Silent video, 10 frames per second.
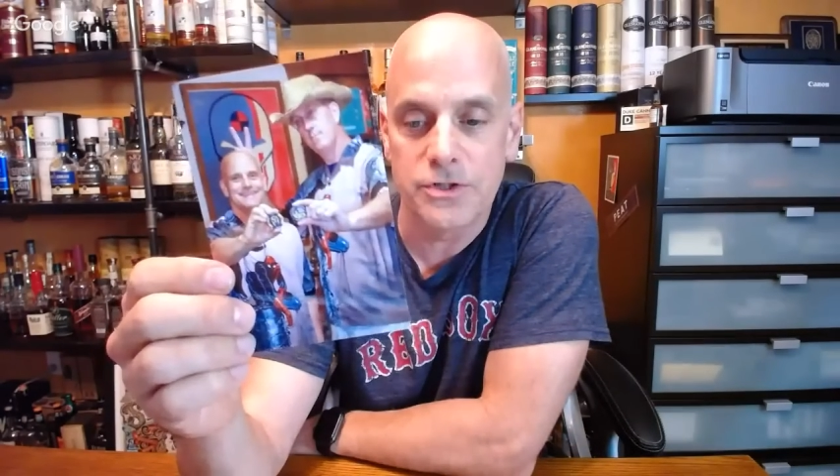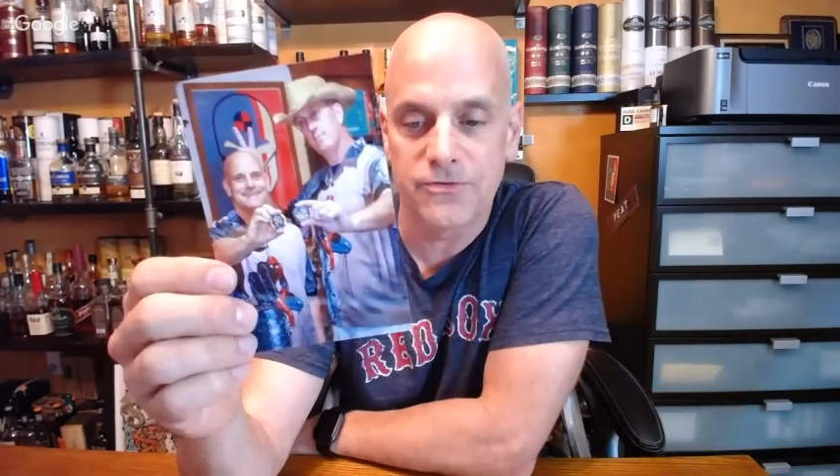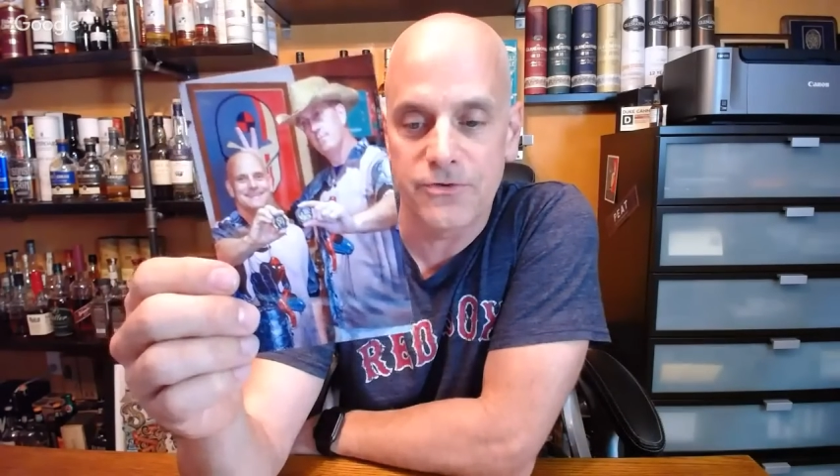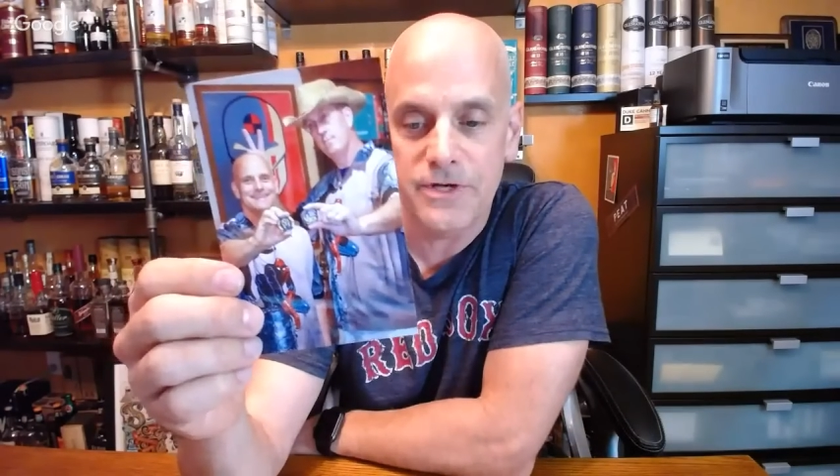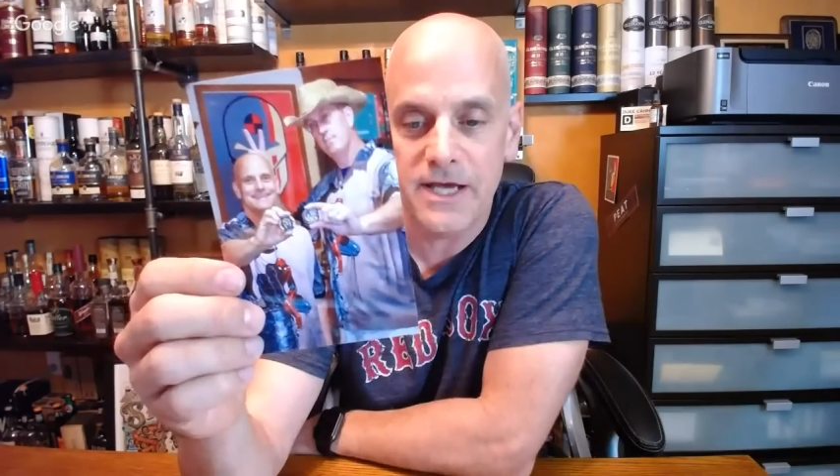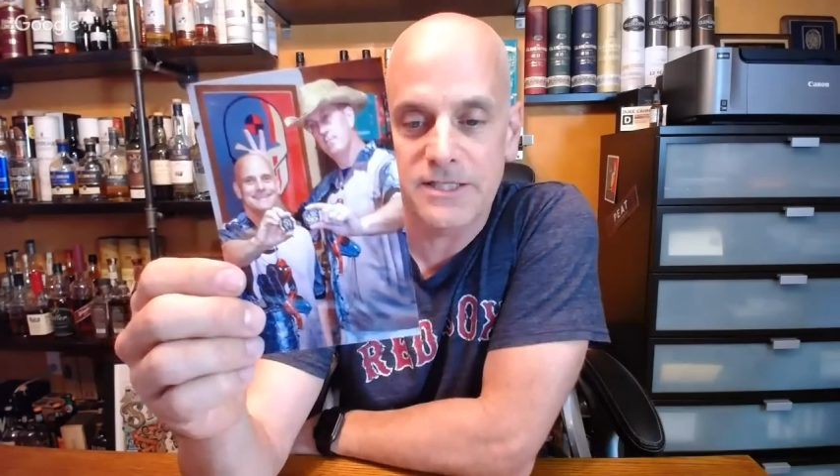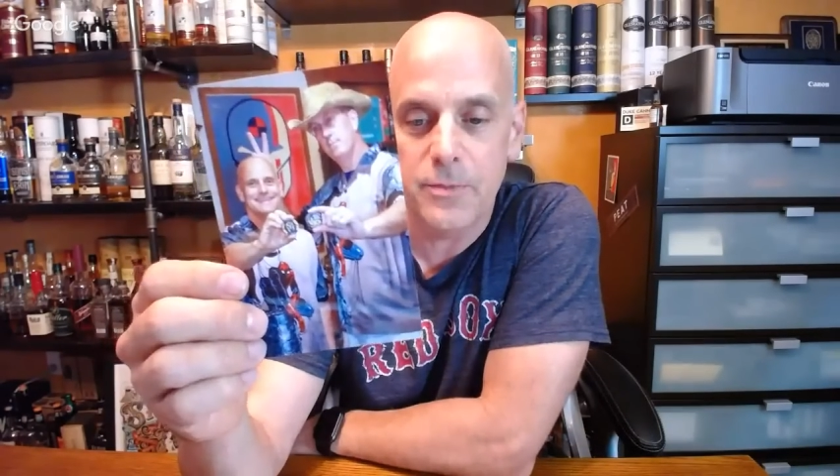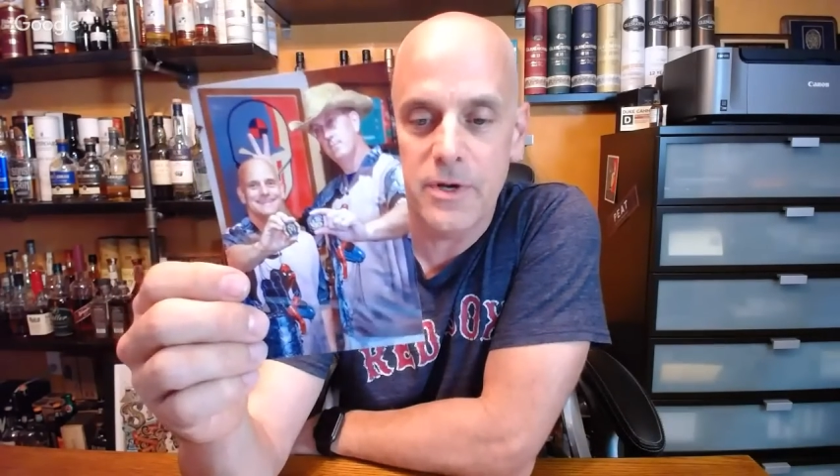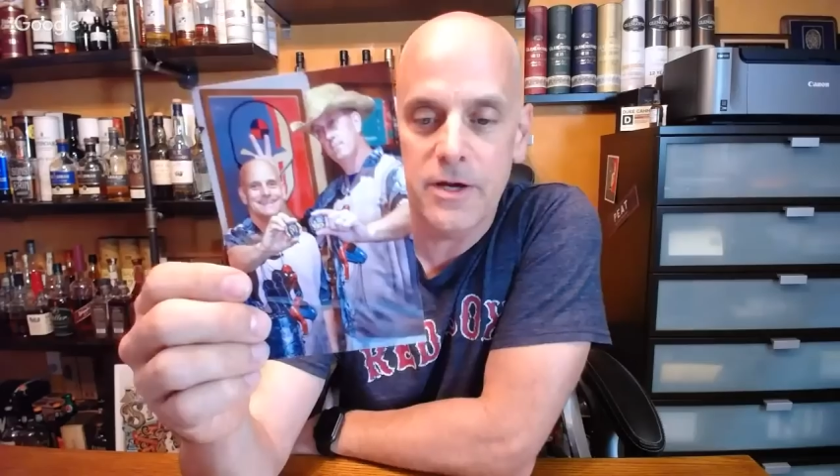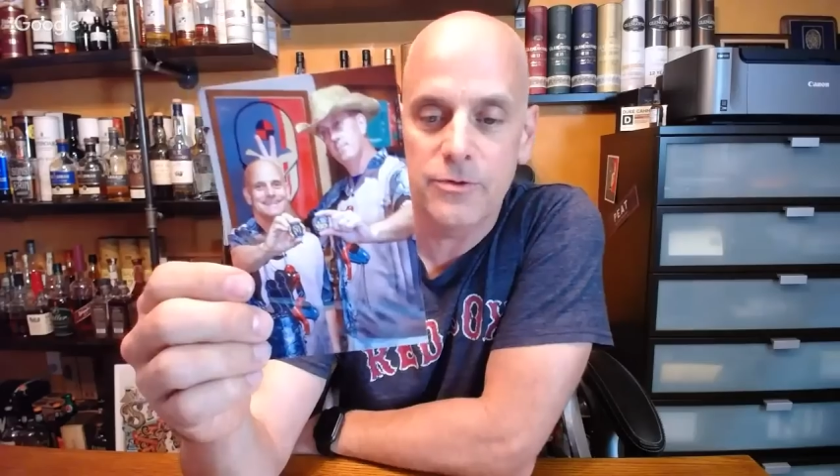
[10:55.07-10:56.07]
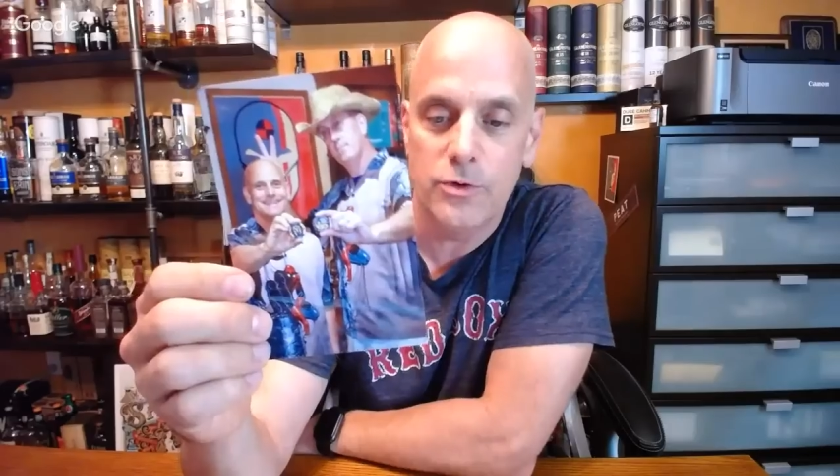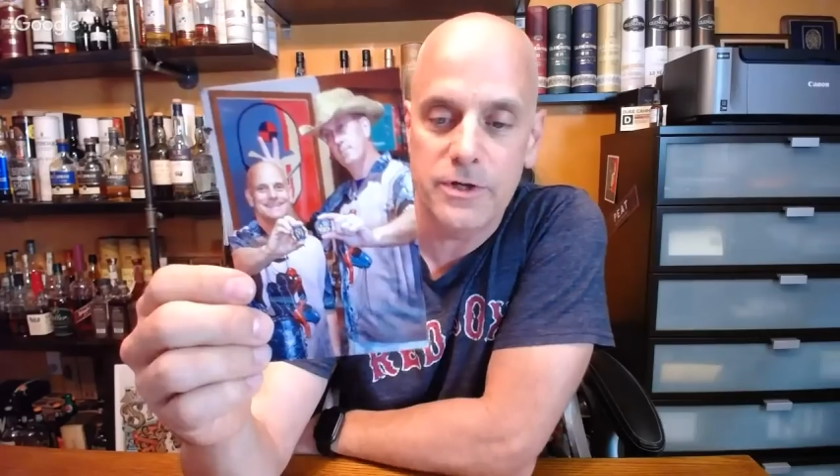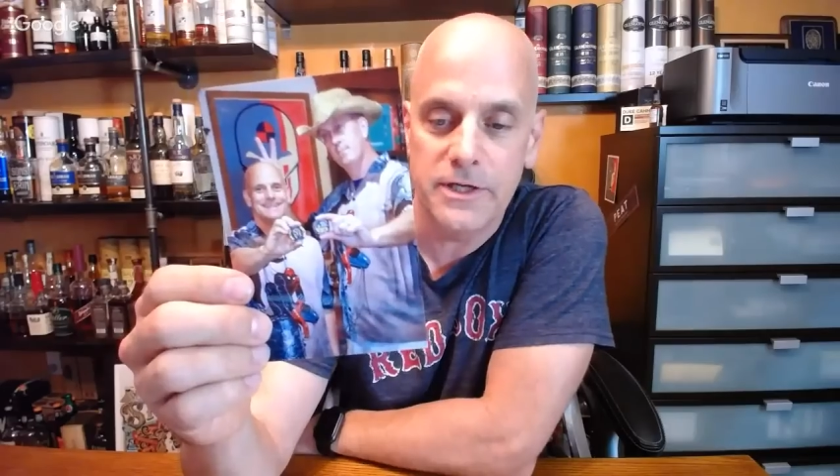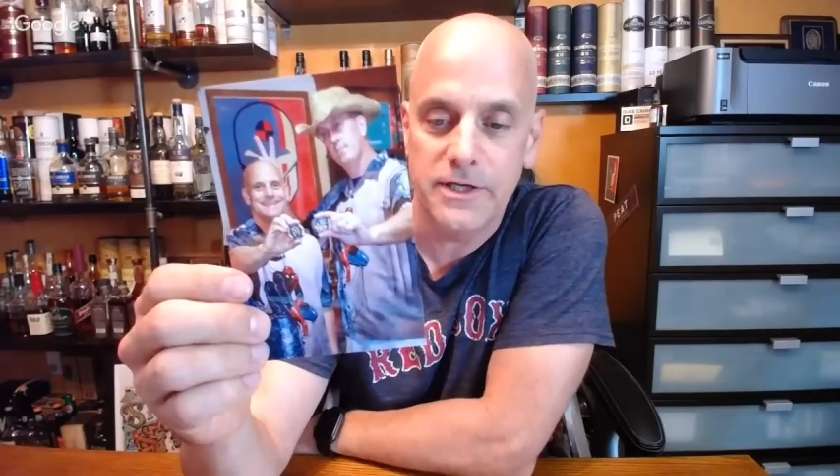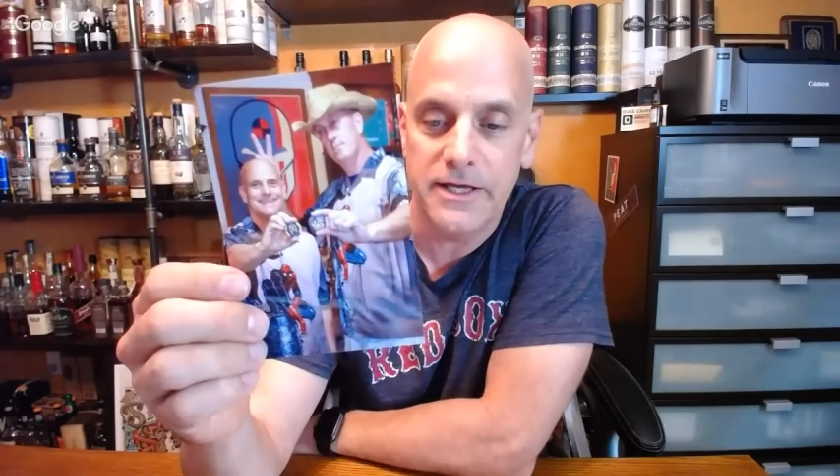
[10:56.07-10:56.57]
for the next month will
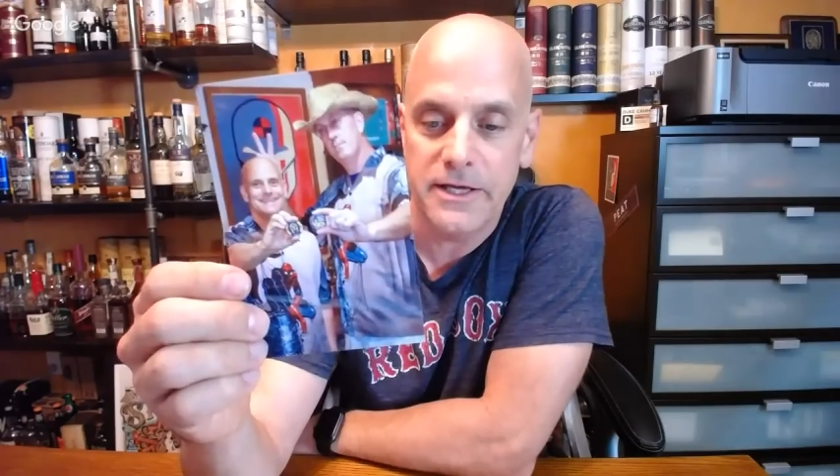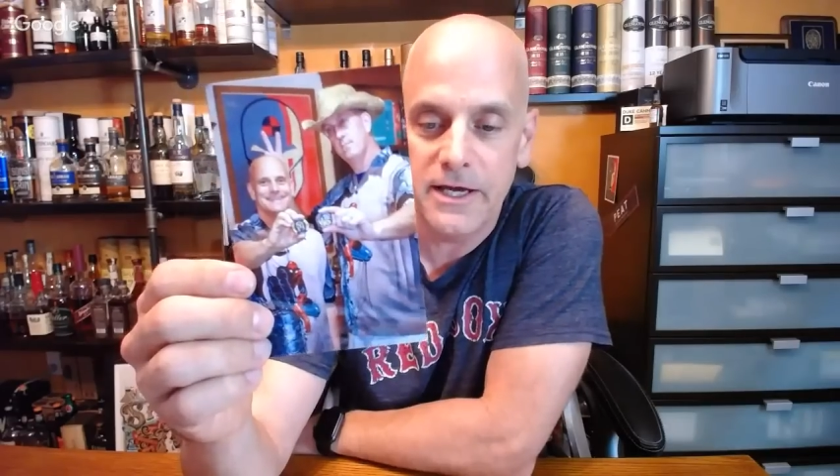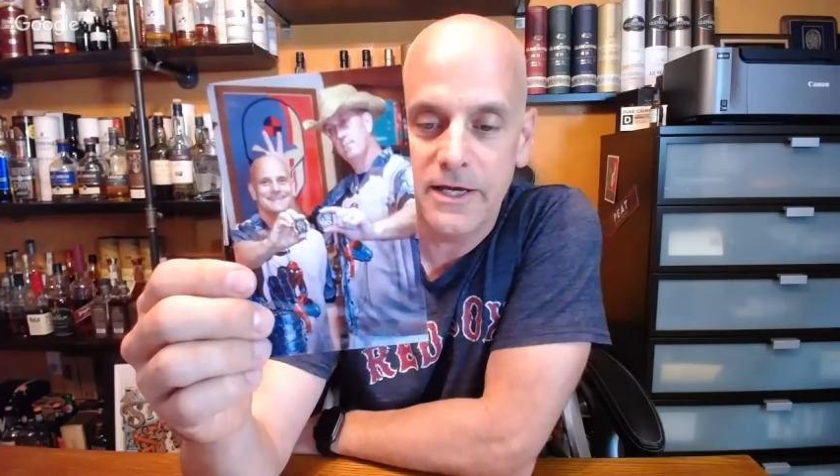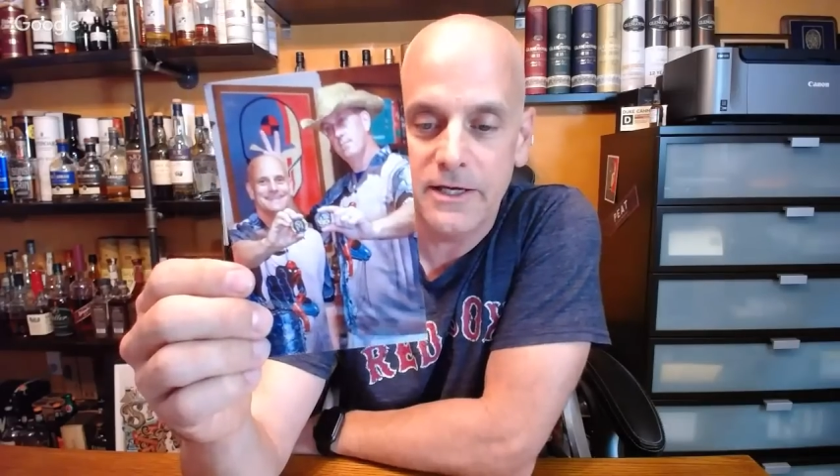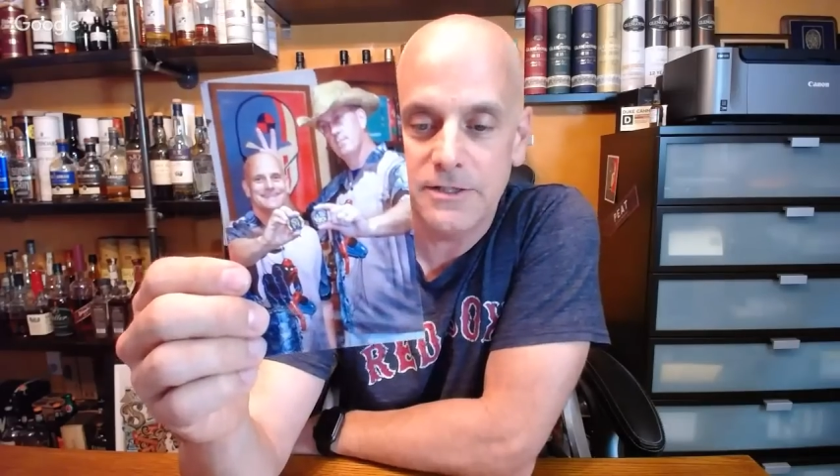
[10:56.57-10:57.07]
get a uh,